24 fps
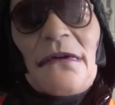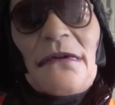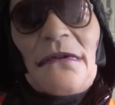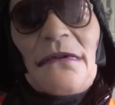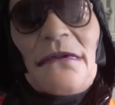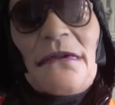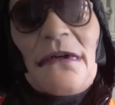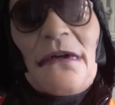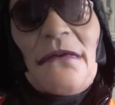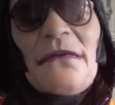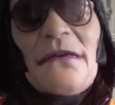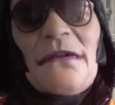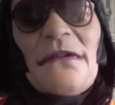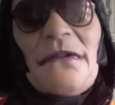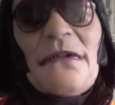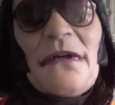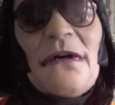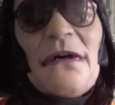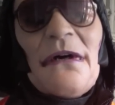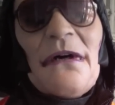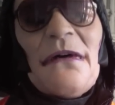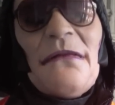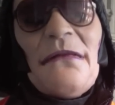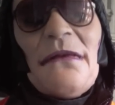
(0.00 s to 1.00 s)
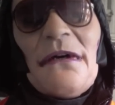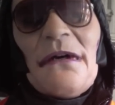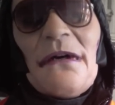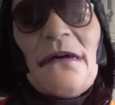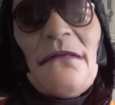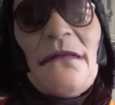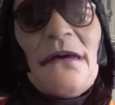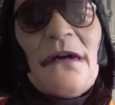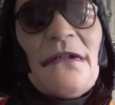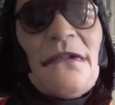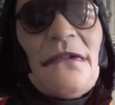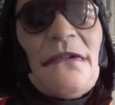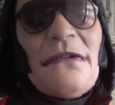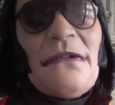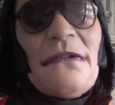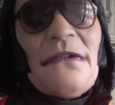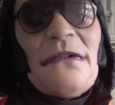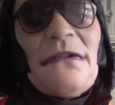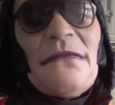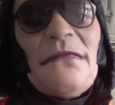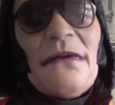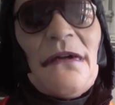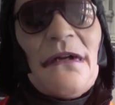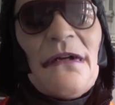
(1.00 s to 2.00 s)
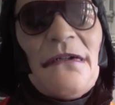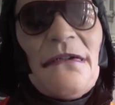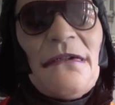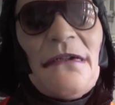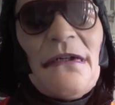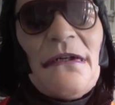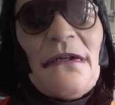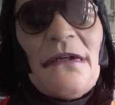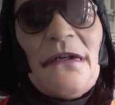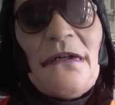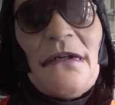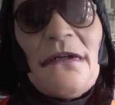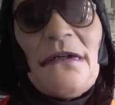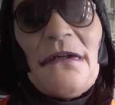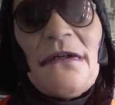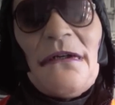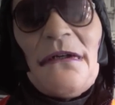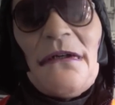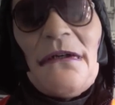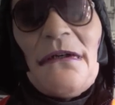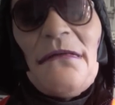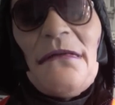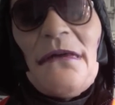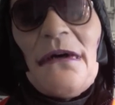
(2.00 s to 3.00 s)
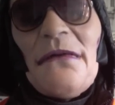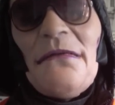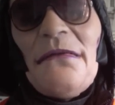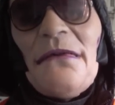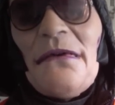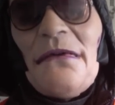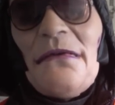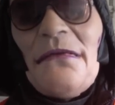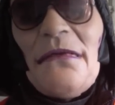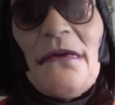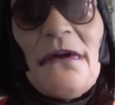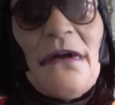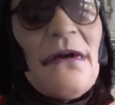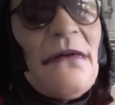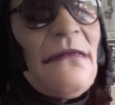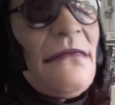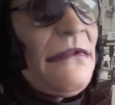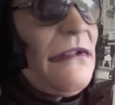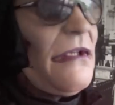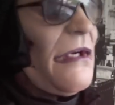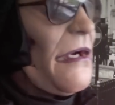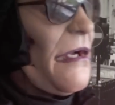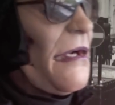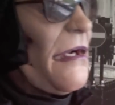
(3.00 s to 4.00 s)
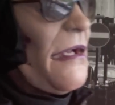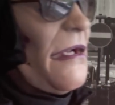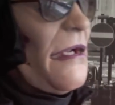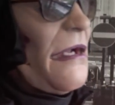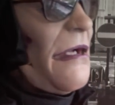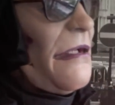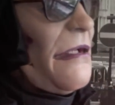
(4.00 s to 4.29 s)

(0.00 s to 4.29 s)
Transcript: serving time at Her Majesty's pleasure in my beautiful hometown of